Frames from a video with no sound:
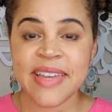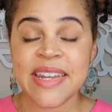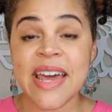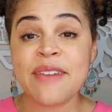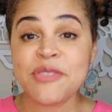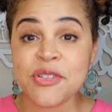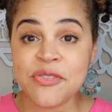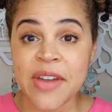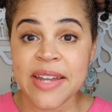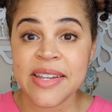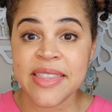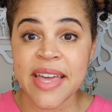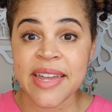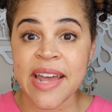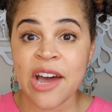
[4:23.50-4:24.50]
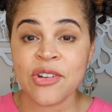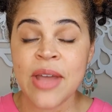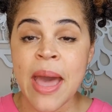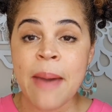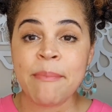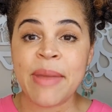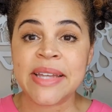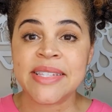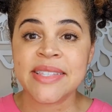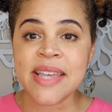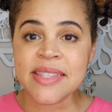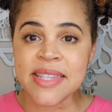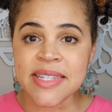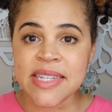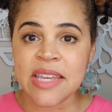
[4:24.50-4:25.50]
And after finding that out, my
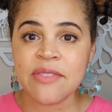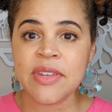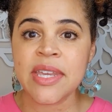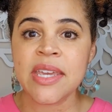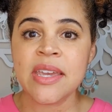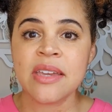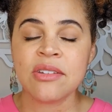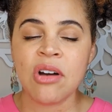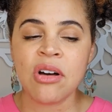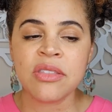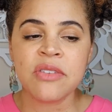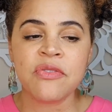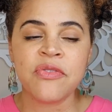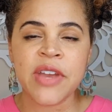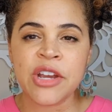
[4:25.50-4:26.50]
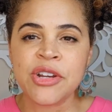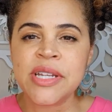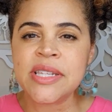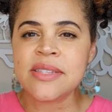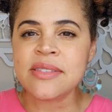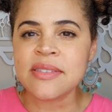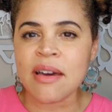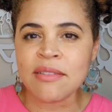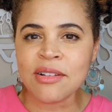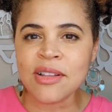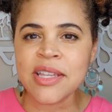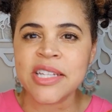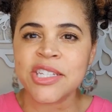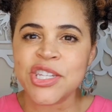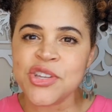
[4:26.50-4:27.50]
sensitivity and all the very
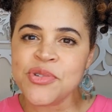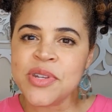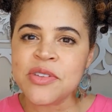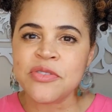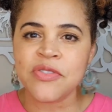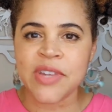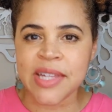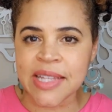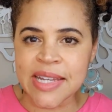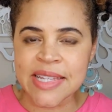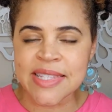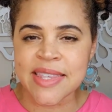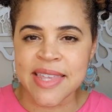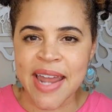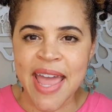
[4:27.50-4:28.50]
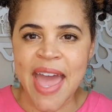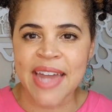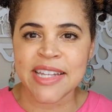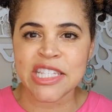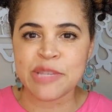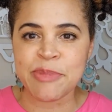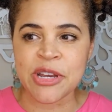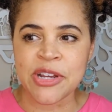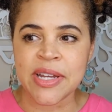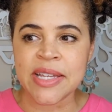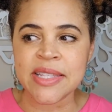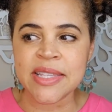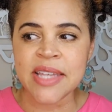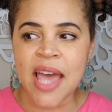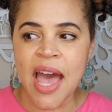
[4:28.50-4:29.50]
subtle intuitive feelings that I had
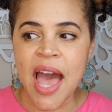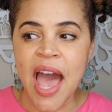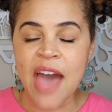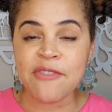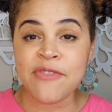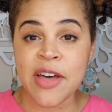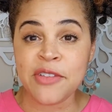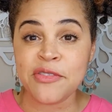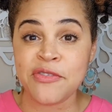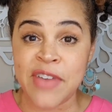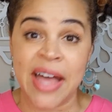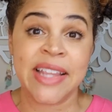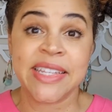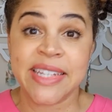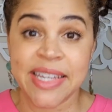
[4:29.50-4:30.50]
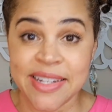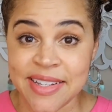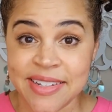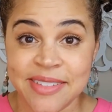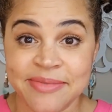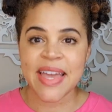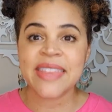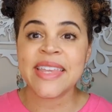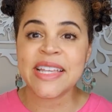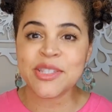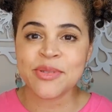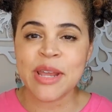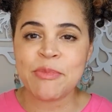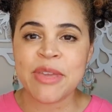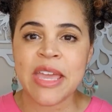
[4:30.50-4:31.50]
experienced felt validated. And
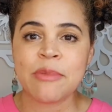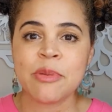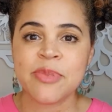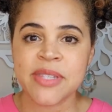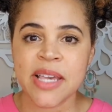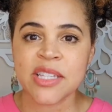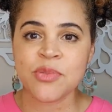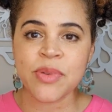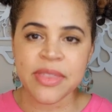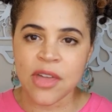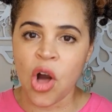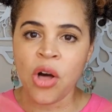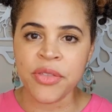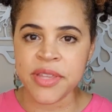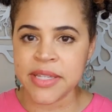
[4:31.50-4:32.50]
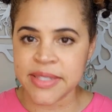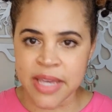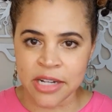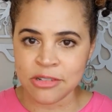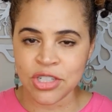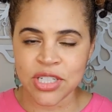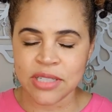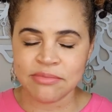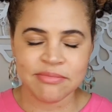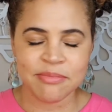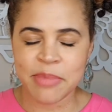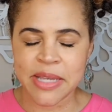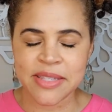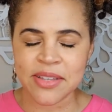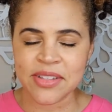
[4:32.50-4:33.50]
that's when I became obsessed with all things energy,
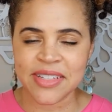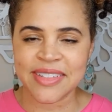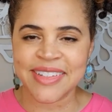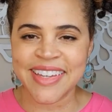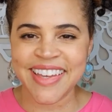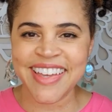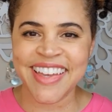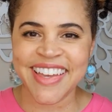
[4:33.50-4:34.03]
basically,